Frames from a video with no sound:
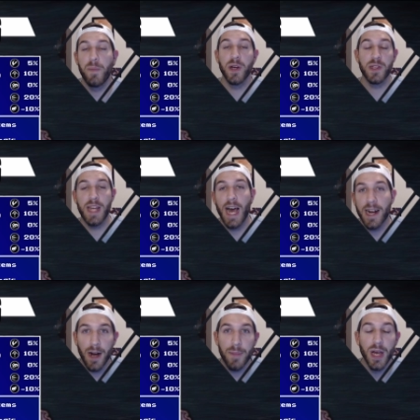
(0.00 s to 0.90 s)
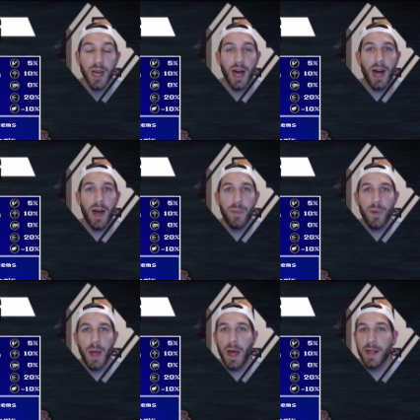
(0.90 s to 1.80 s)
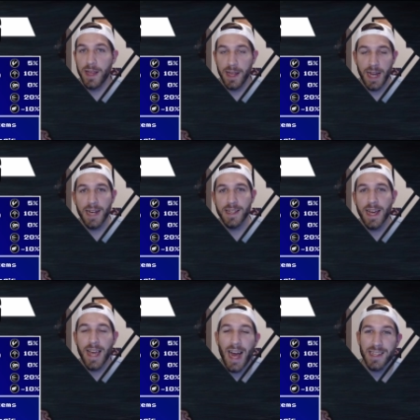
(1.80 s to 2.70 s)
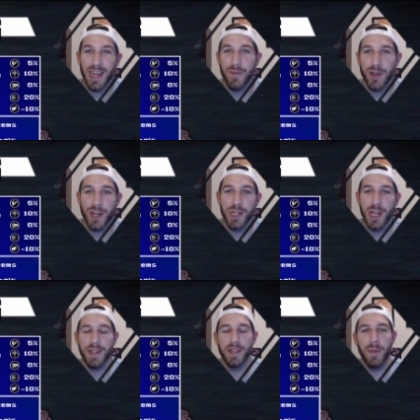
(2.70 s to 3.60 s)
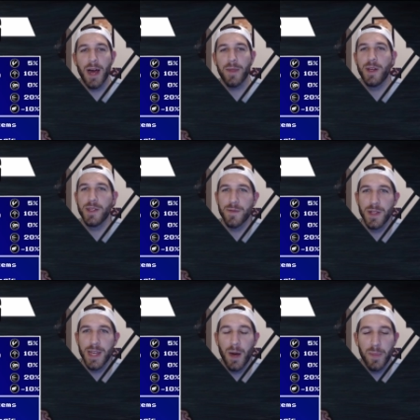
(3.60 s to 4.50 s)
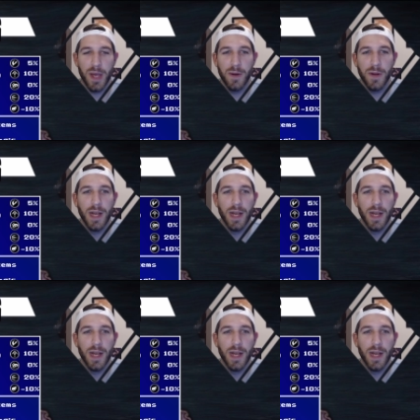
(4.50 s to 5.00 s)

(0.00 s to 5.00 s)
pierce attack up, and that it has that cast time reduction. I did the math, it doesn't really help you out